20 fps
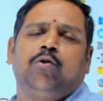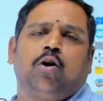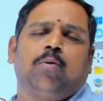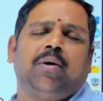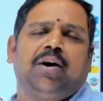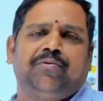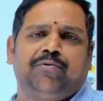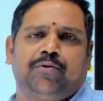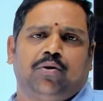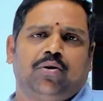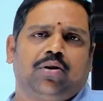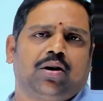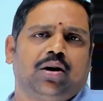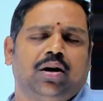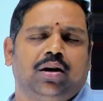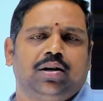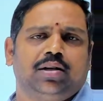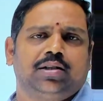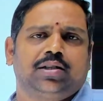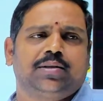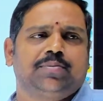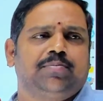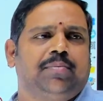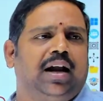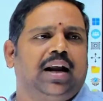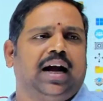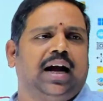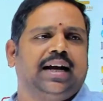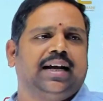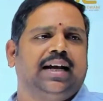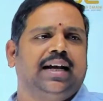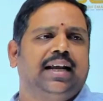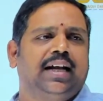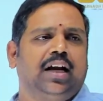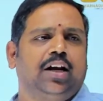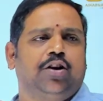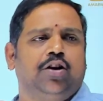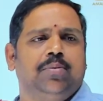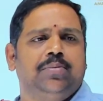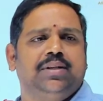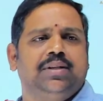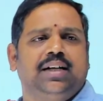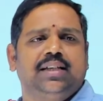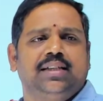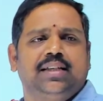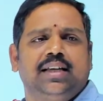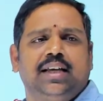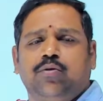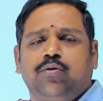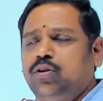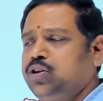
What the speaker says: by 4 small identical cubes, that is equals